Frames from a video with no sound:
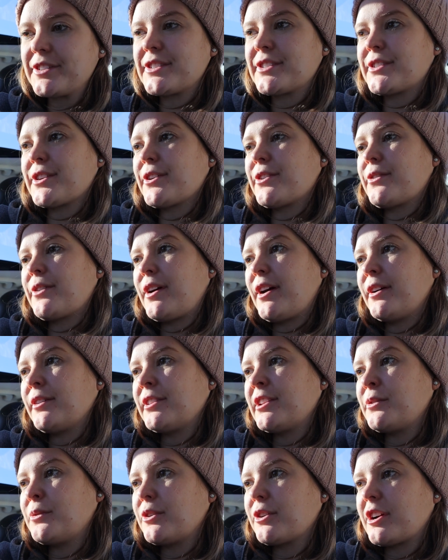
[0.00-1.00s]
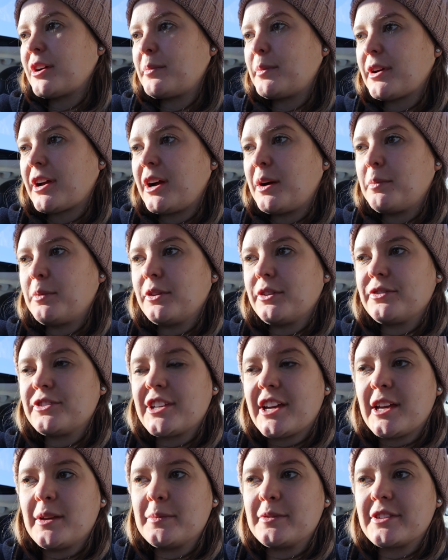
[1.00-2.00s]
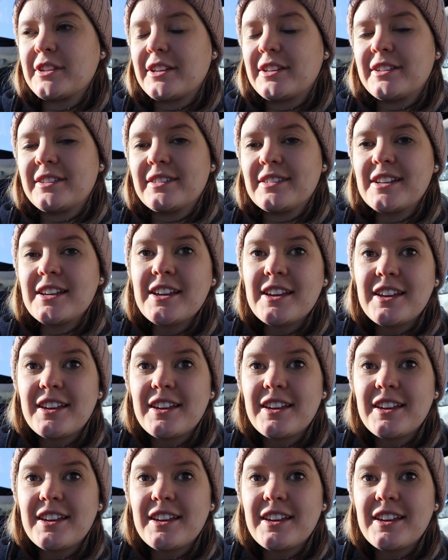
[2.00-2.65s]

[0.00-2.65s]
so I only woke up a couple of times, and